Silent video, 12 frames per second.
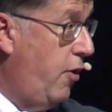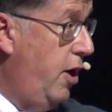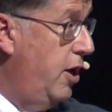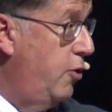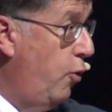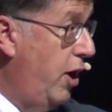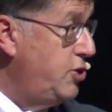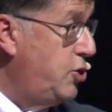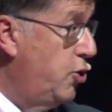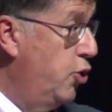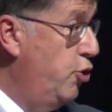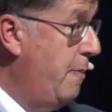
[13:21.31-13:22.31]
front
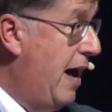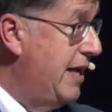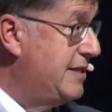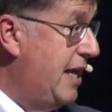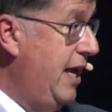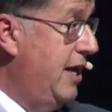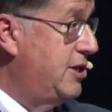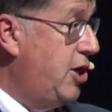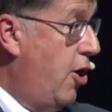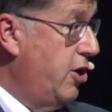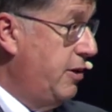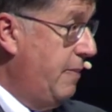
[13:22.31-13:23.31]
Russell, whom Isaiah
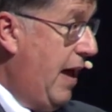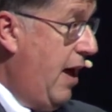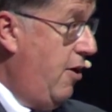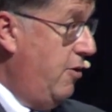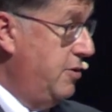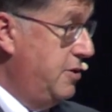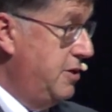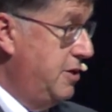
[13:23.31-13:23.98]
talked about.